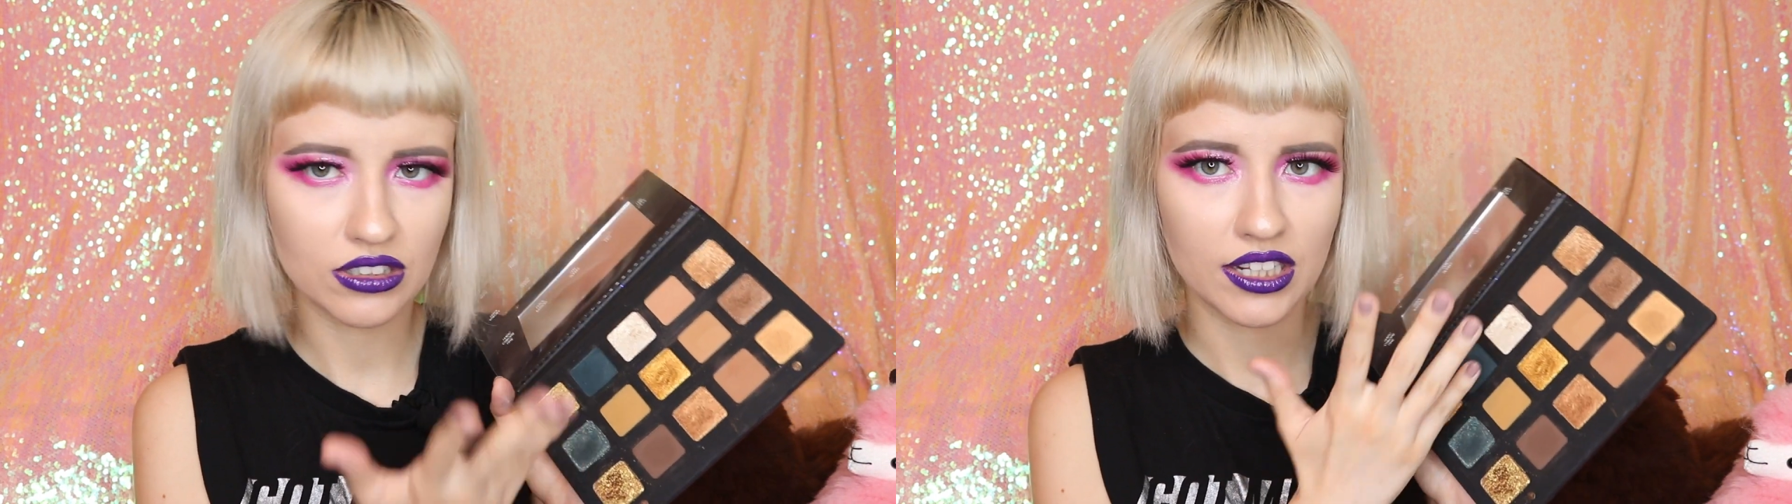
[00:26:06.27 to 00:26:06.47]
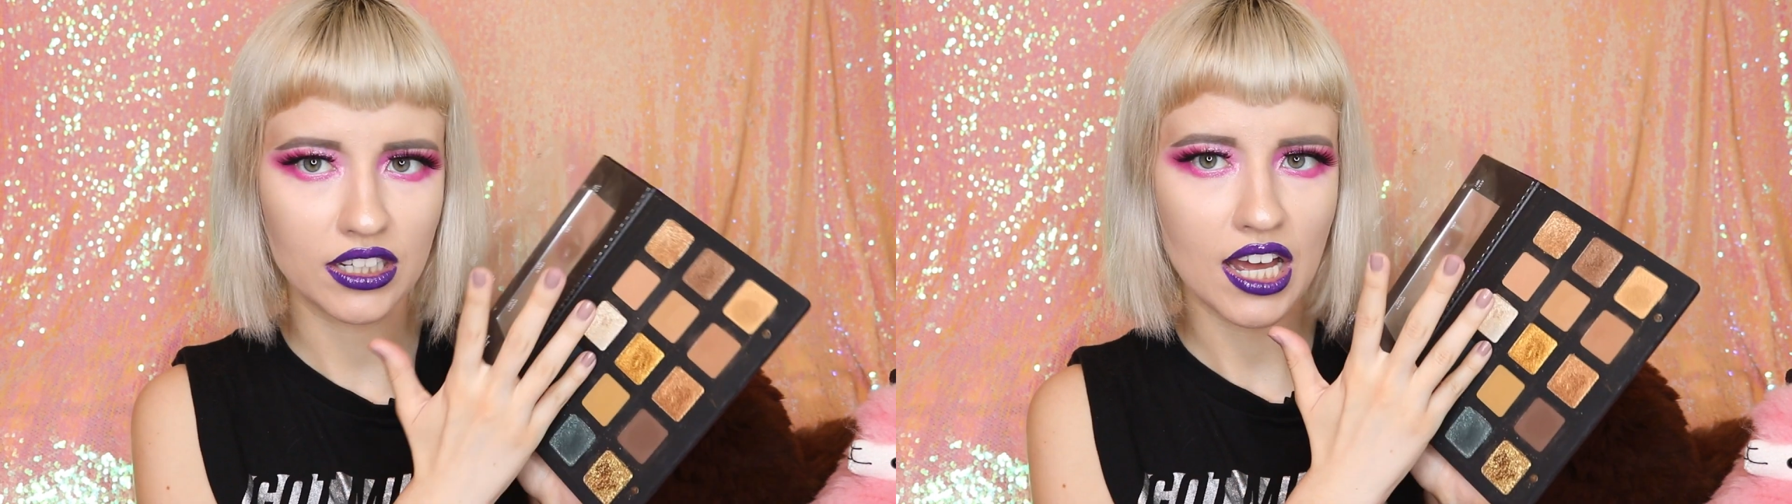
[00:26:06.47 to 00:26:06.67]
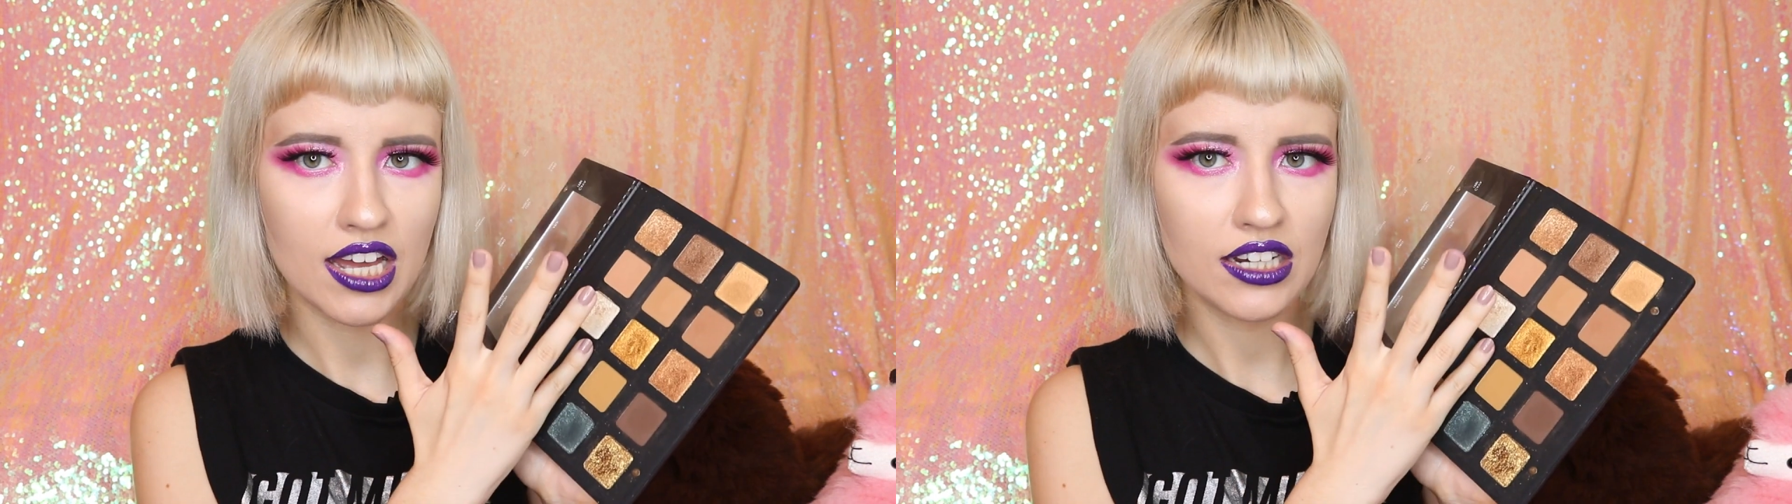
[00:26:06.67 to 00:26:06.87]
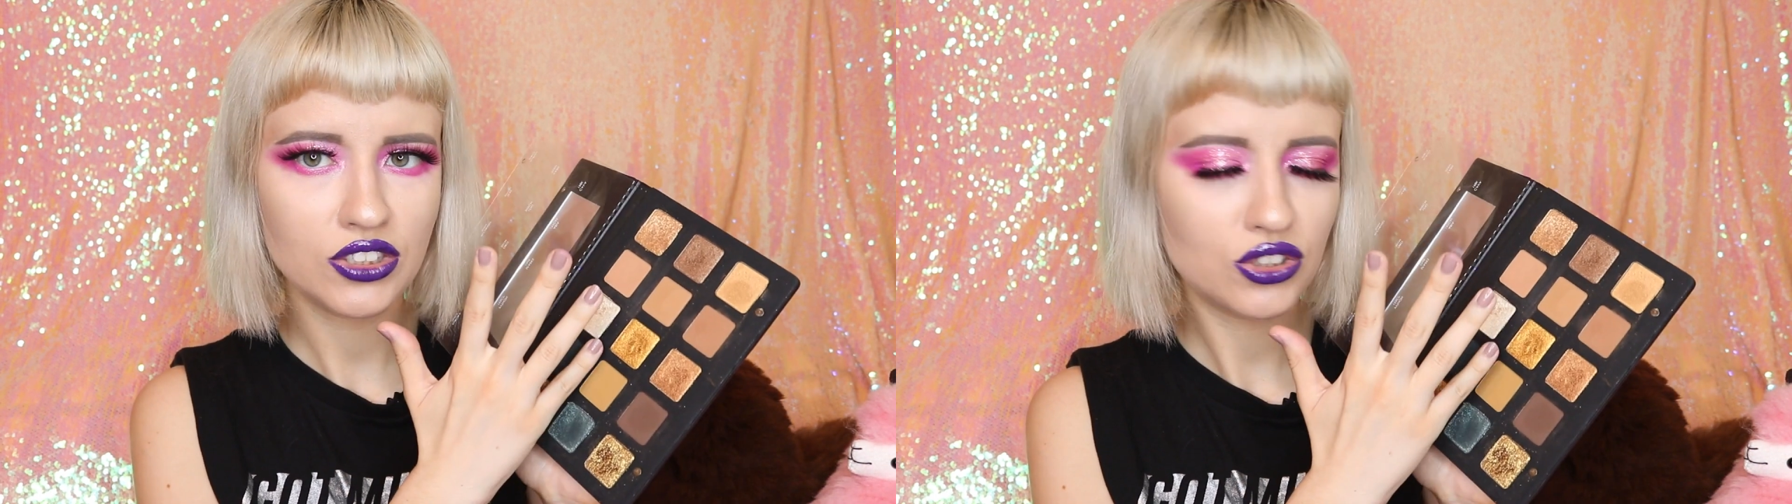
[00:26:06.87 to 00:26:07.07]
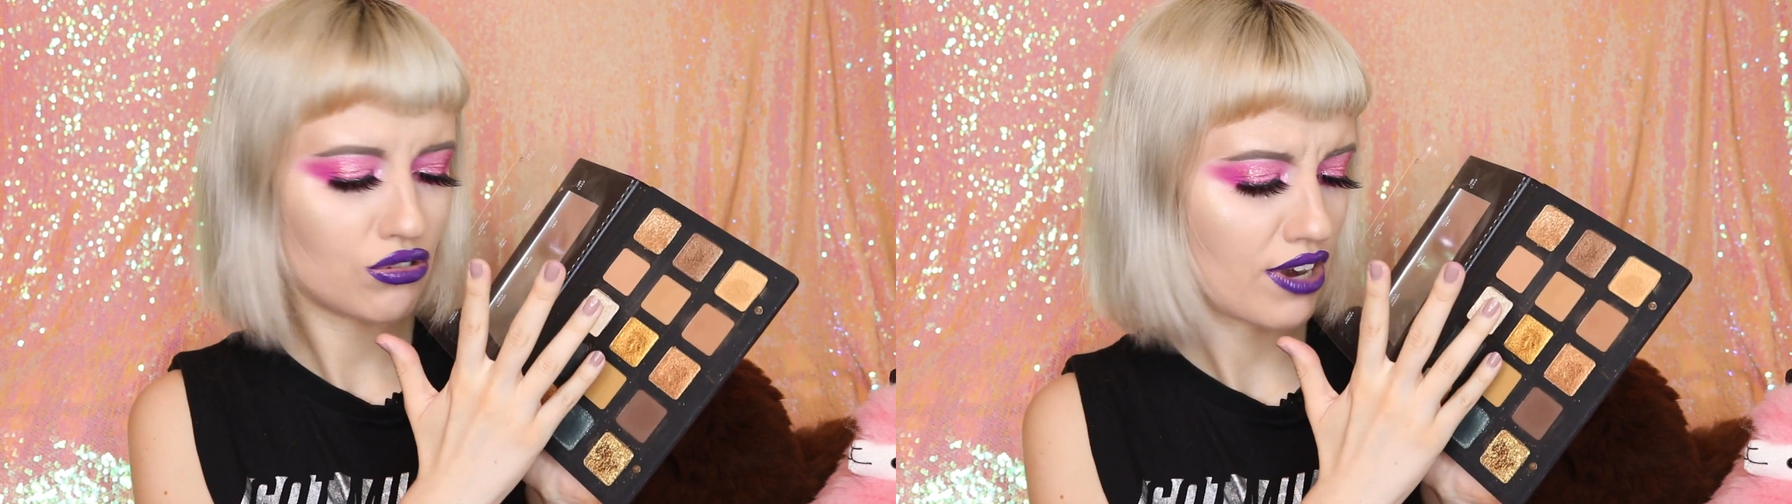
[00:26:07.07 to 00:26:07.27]
like kind of
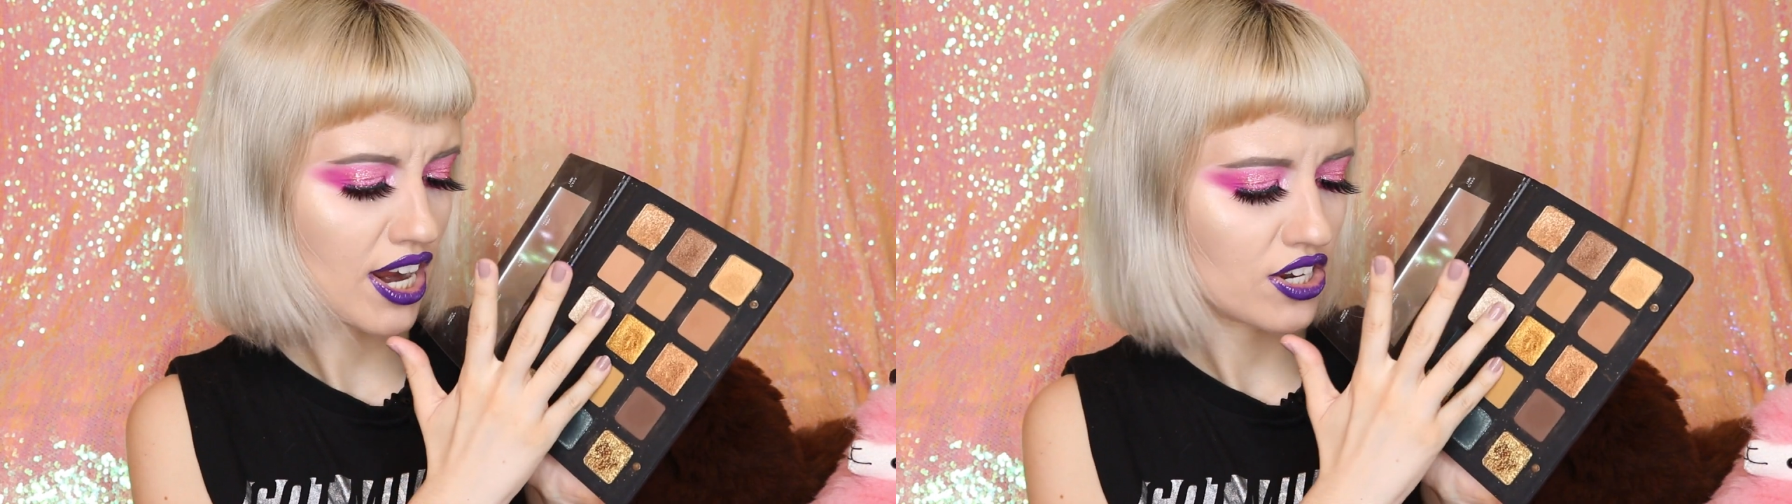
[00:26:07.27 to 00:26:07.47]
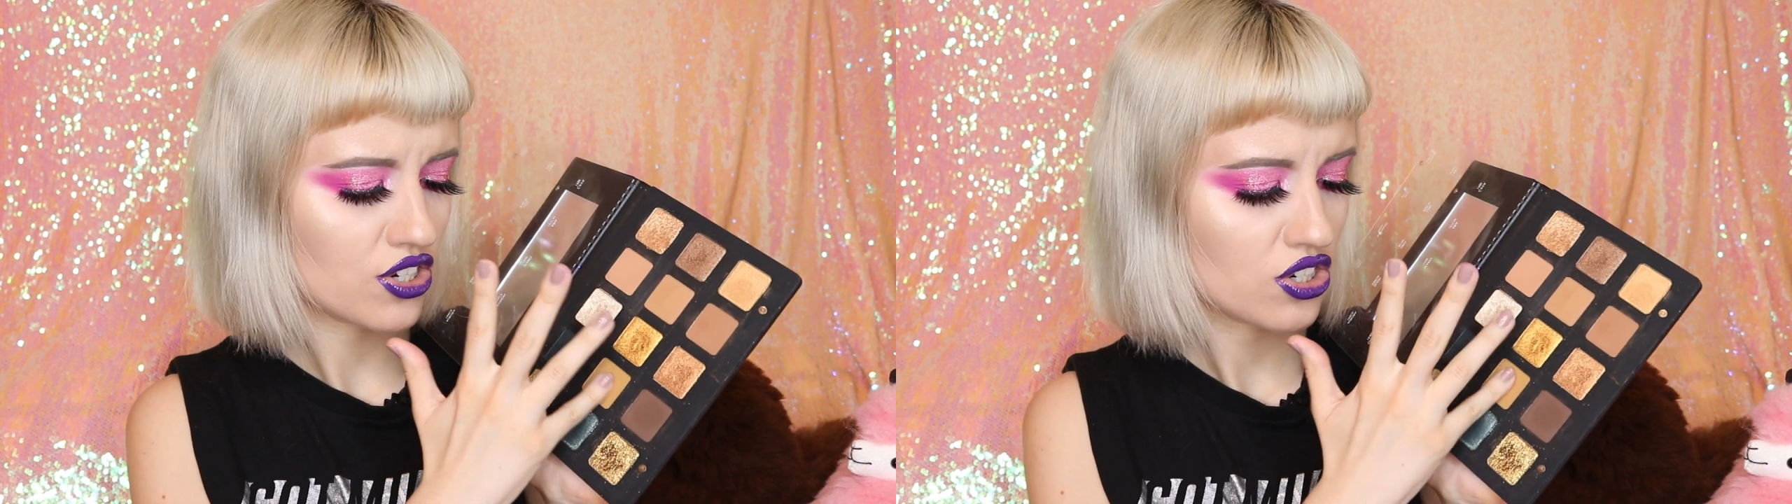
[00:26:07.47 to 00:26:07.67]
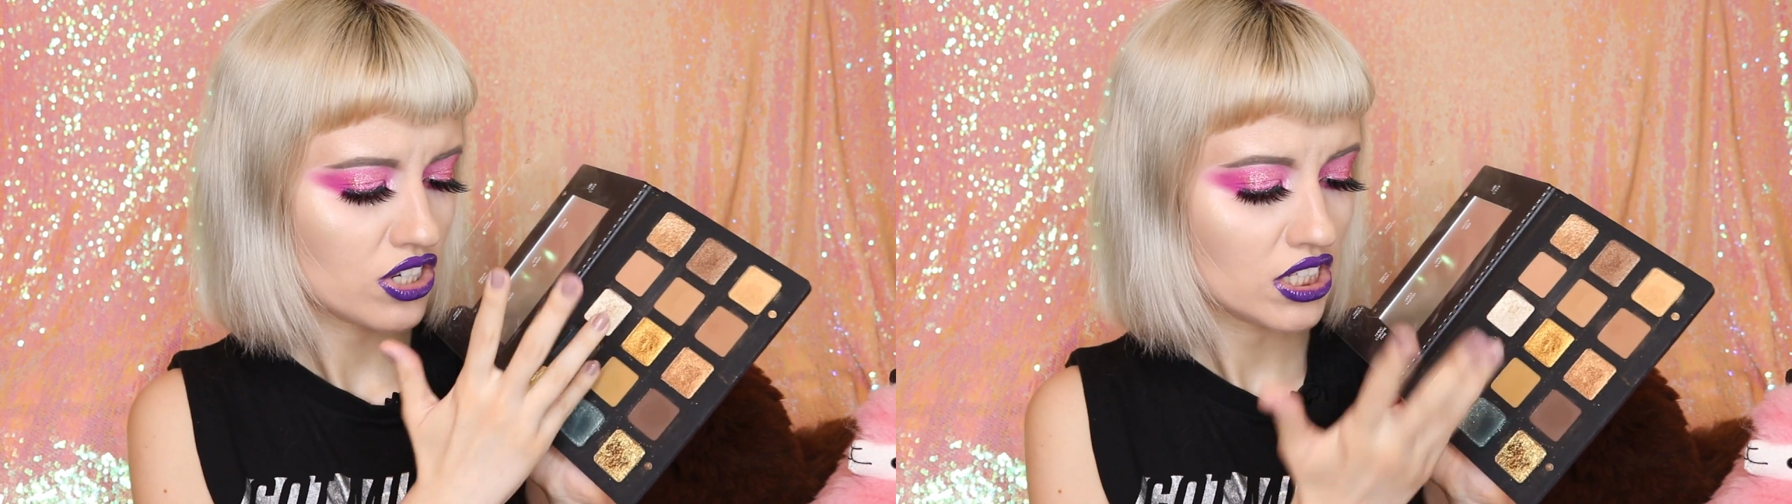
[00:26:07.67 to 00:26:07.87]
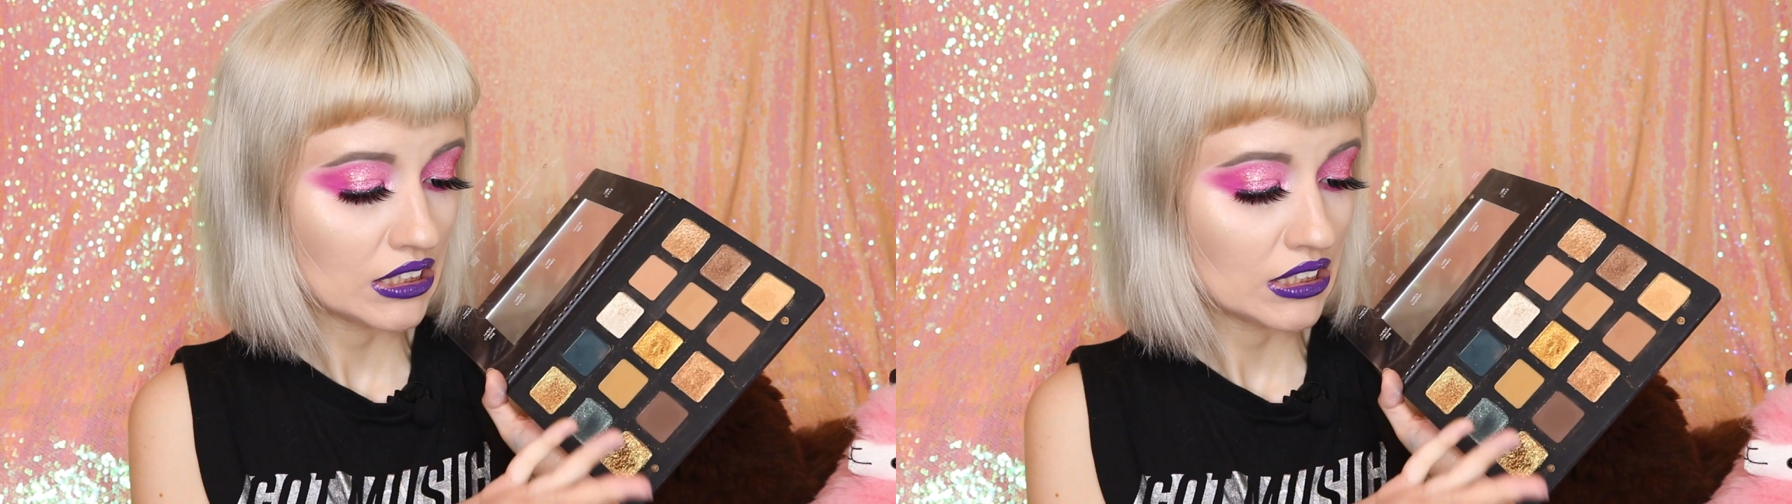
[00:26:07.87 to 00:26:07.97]
strange.